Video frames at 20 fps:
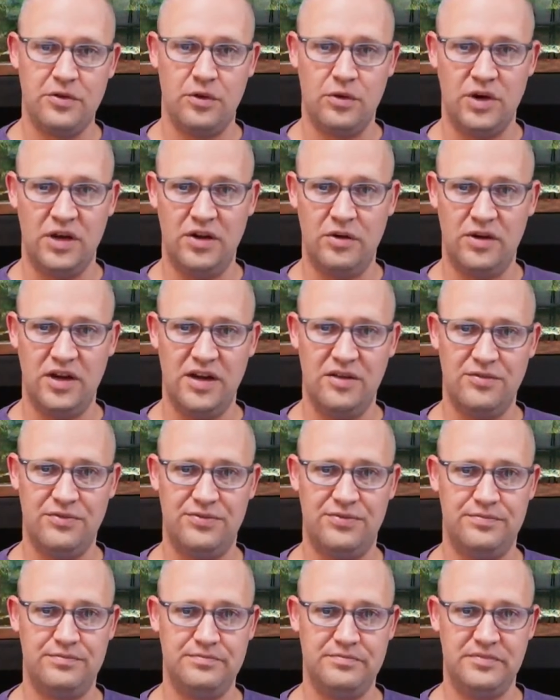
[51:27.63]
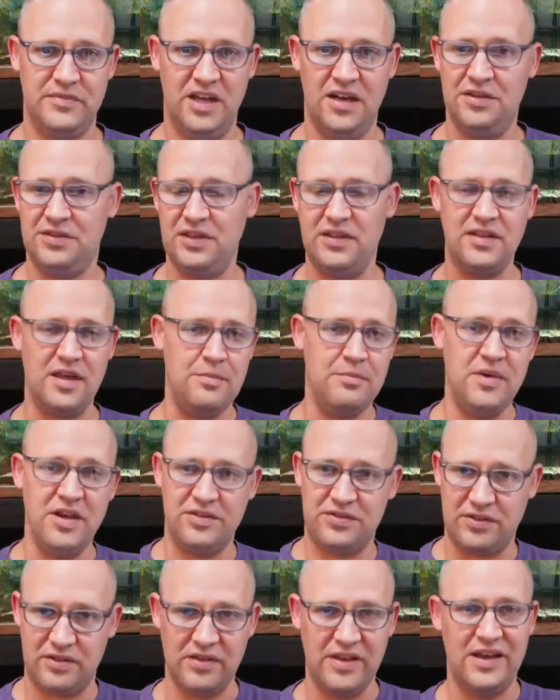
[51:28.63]
So I don't have anything they
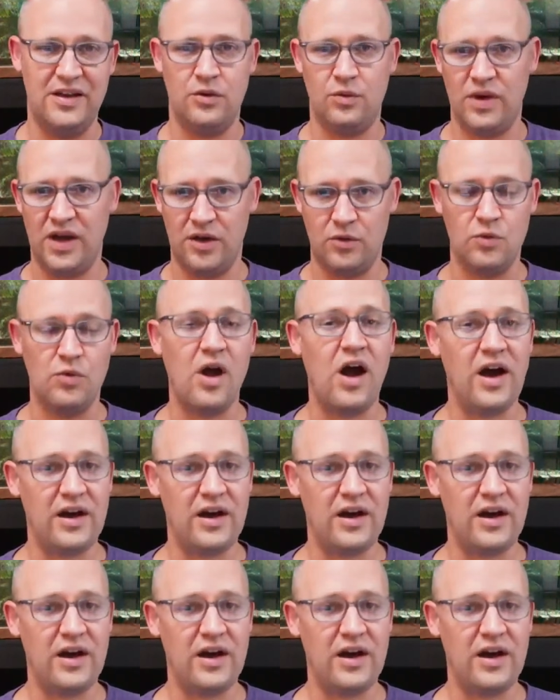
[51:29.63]
miss laying around